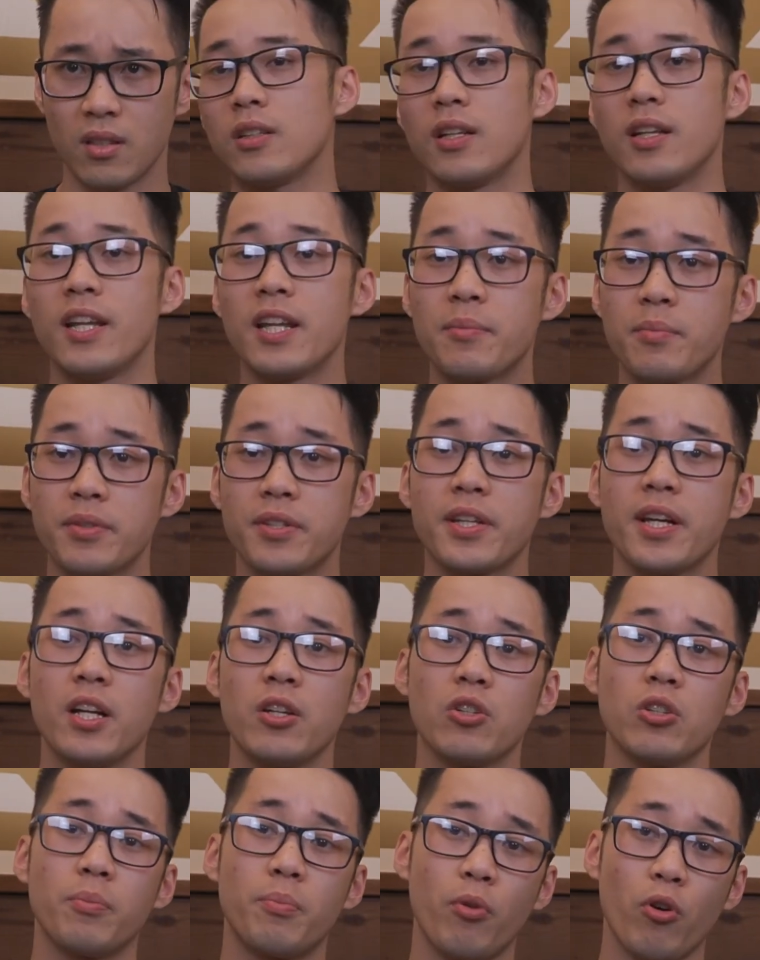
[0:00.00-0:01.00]
Let me tell
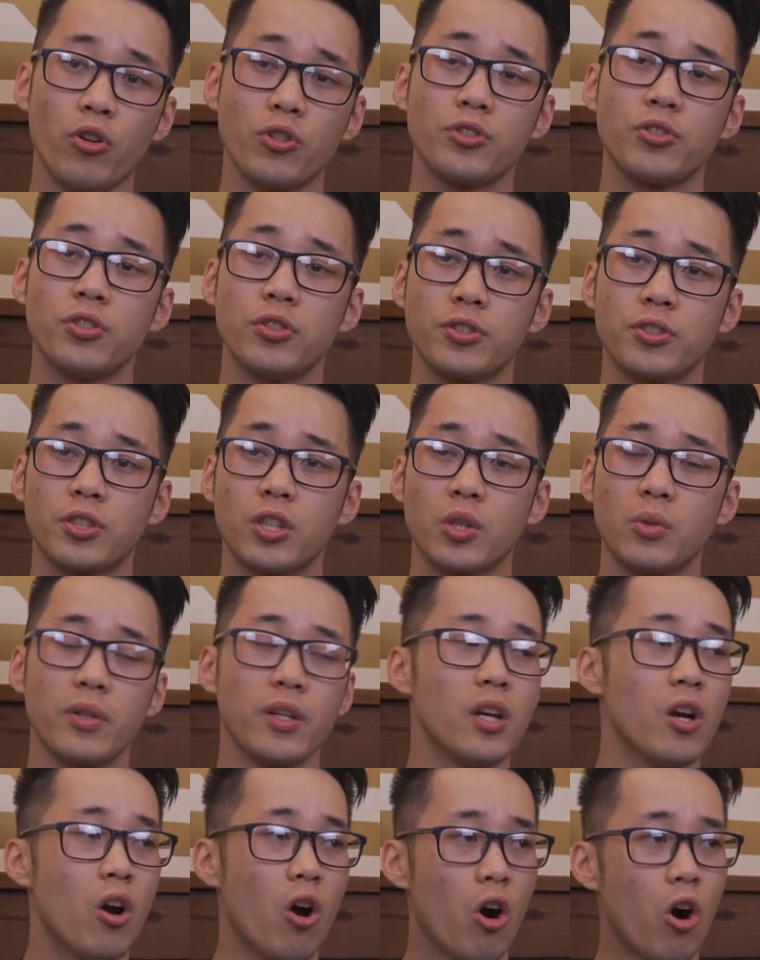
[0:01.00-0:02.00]
you a personal story.
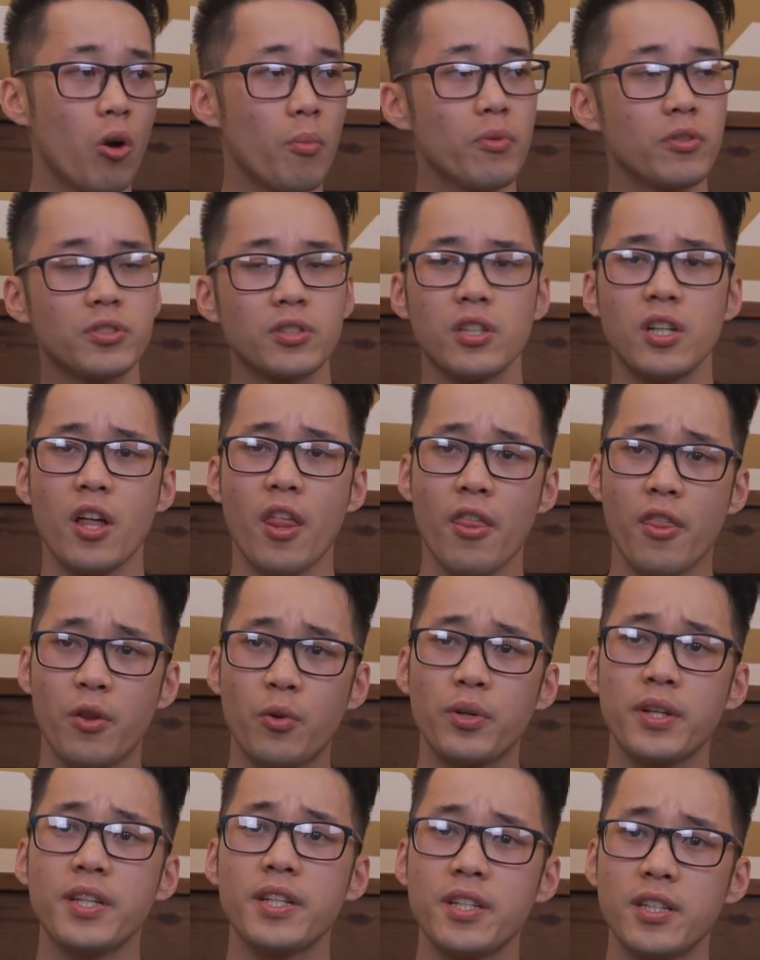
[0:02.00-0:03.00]
Almost
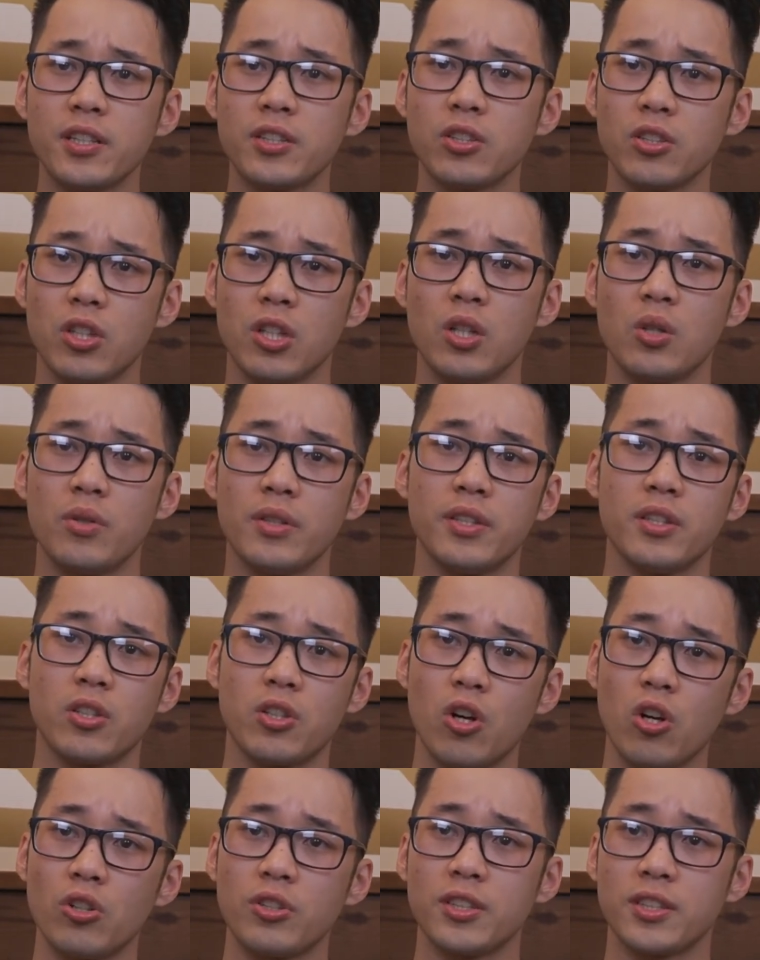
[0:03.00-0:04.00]
3 years ago in a
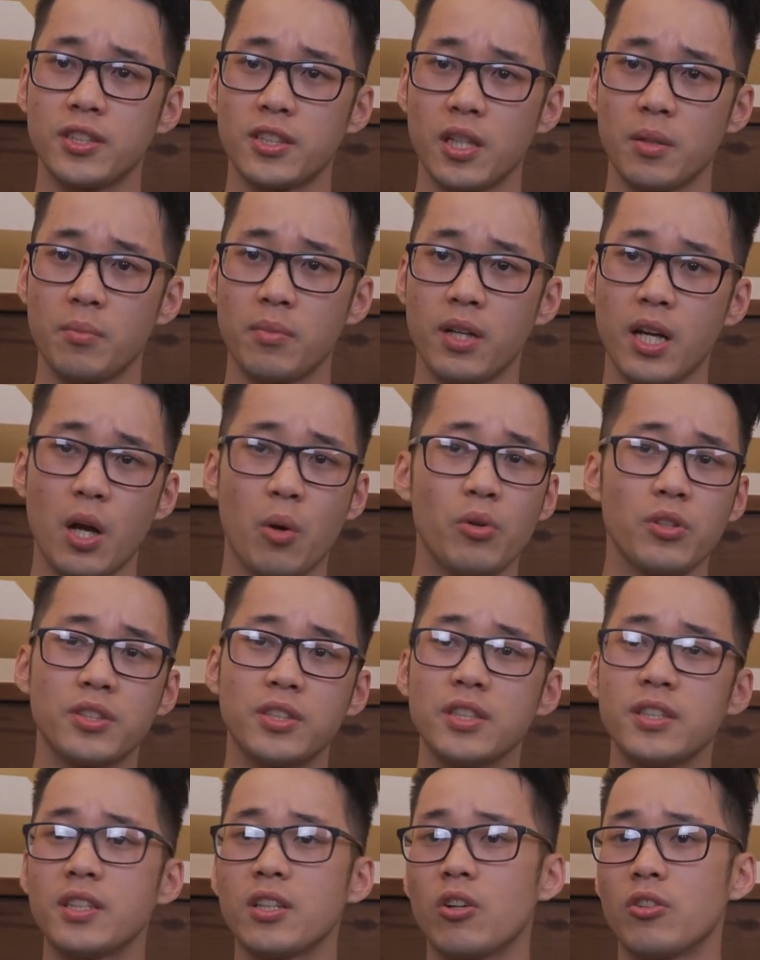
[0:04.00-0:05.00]
cold December, I was
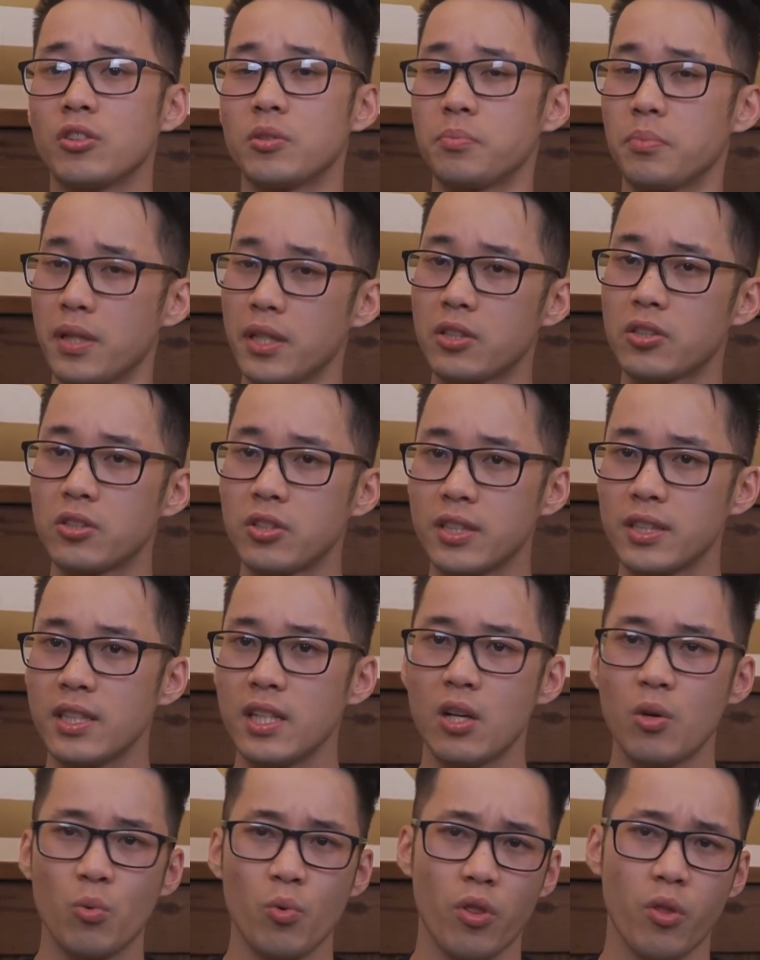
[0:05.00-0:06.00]
sitting on the balcony
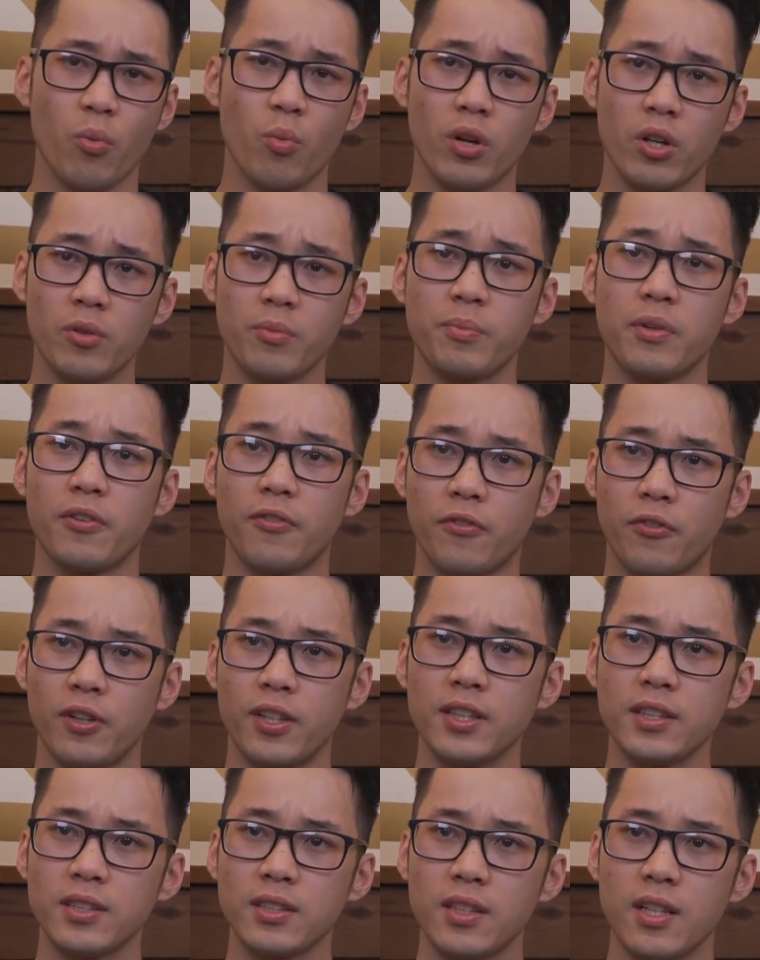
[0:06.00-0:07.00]
with one of my
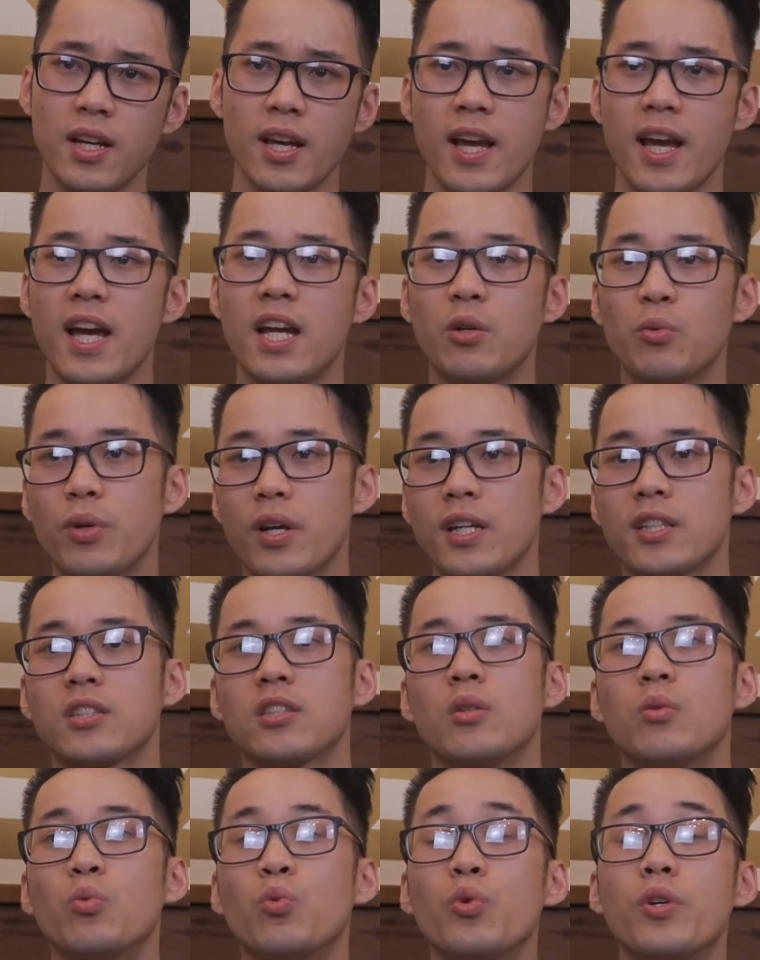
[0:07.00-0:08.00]
friends and we had
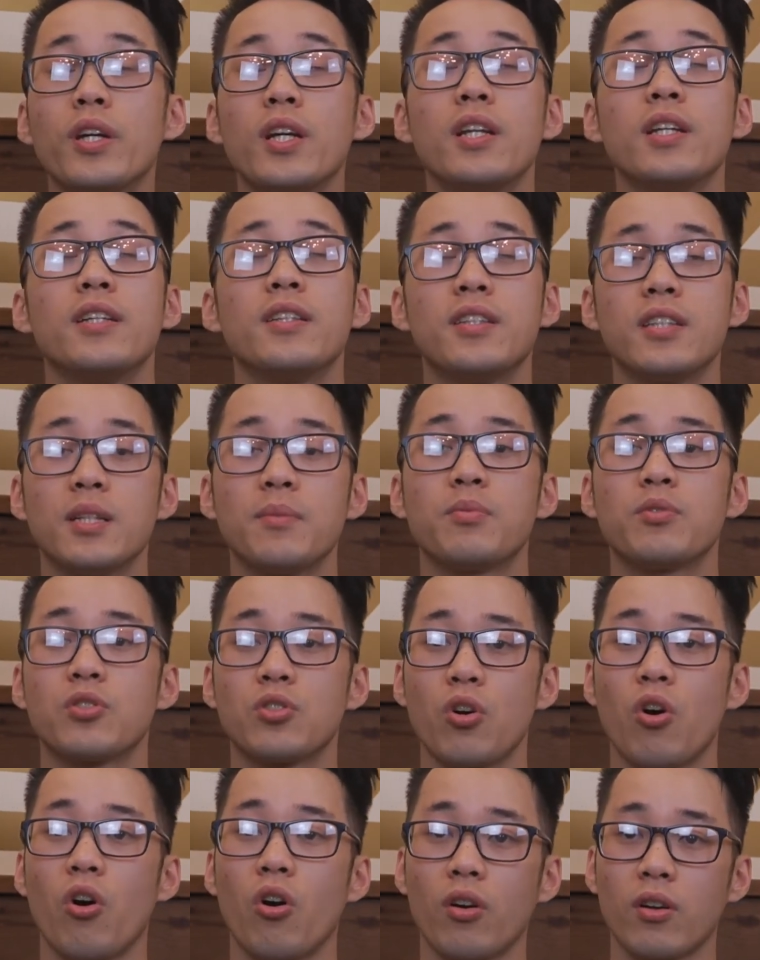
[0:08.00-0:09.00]
some really deep
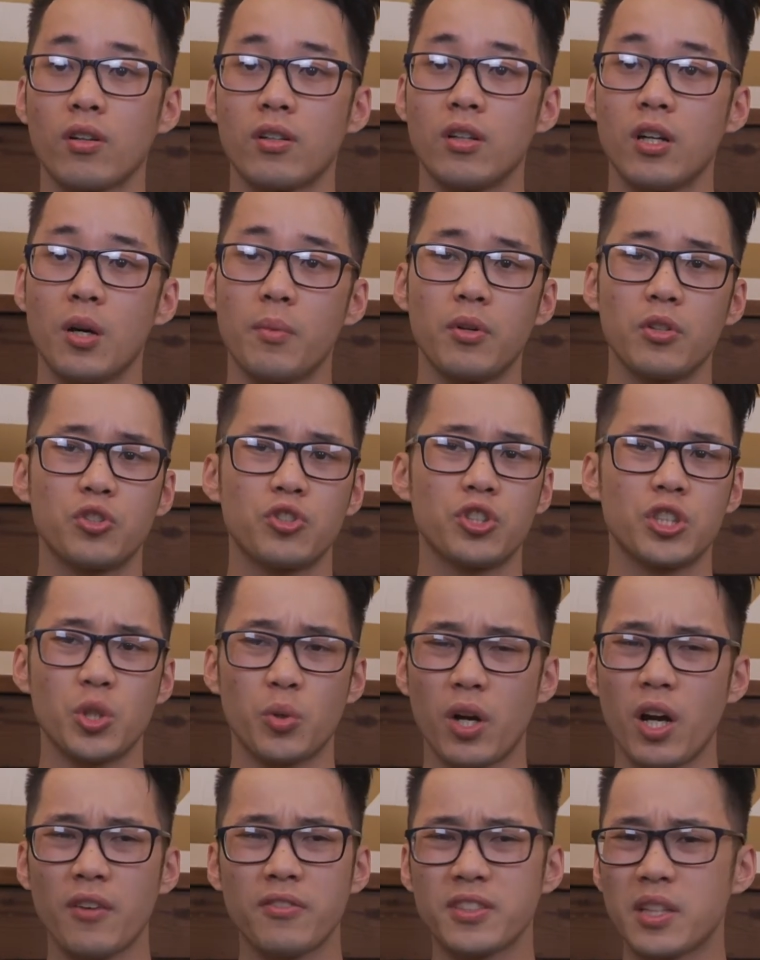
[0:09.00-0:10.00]
talk about
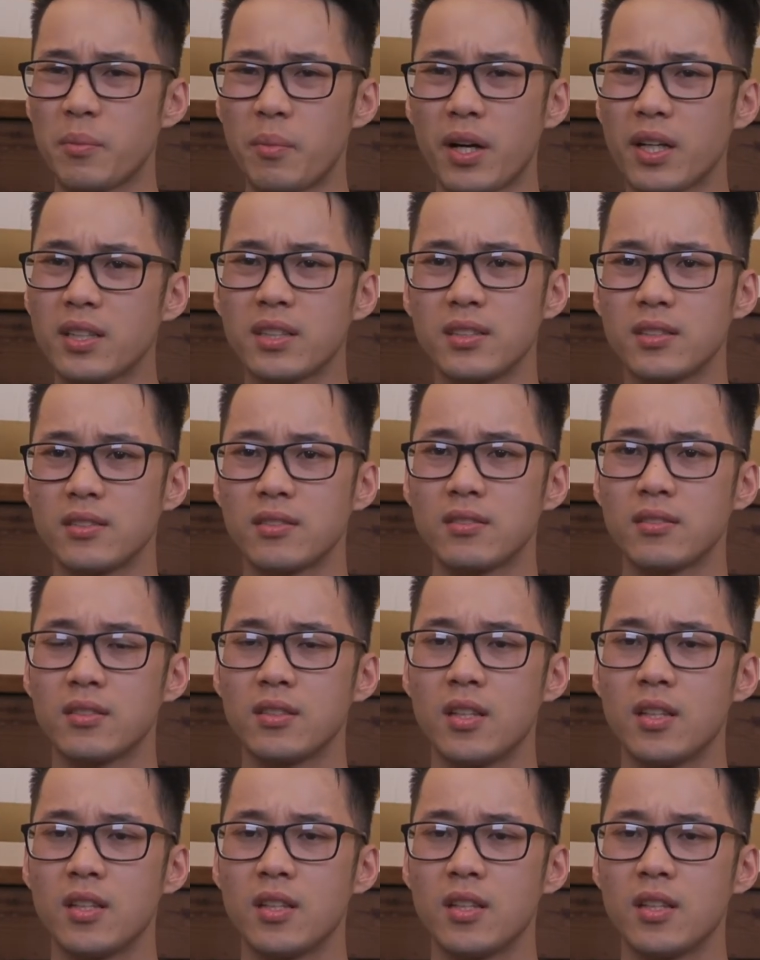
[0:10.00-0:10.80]
giraffes and monkeys.